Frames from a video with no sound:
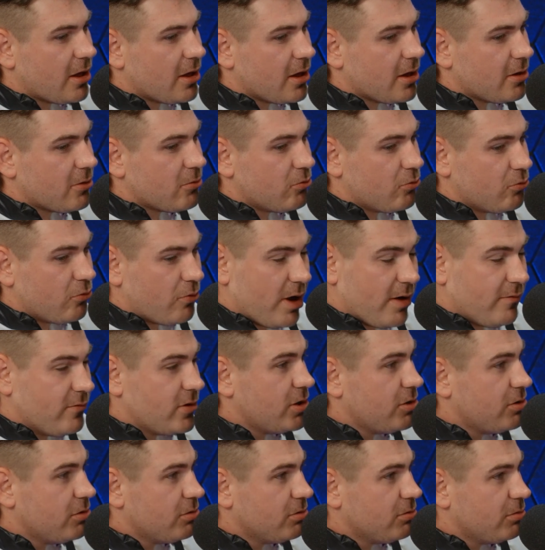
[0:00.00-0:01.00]

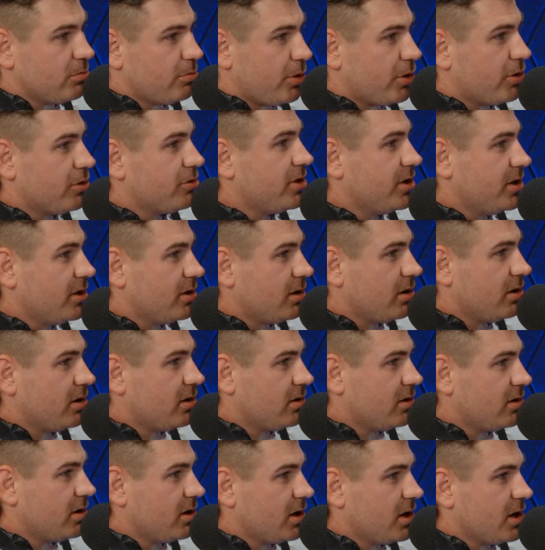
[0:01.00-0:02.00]
revenue per deal?
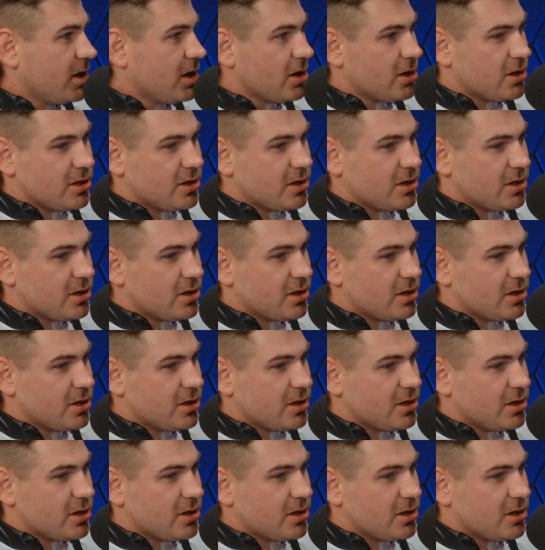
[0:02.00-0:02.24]
Sure.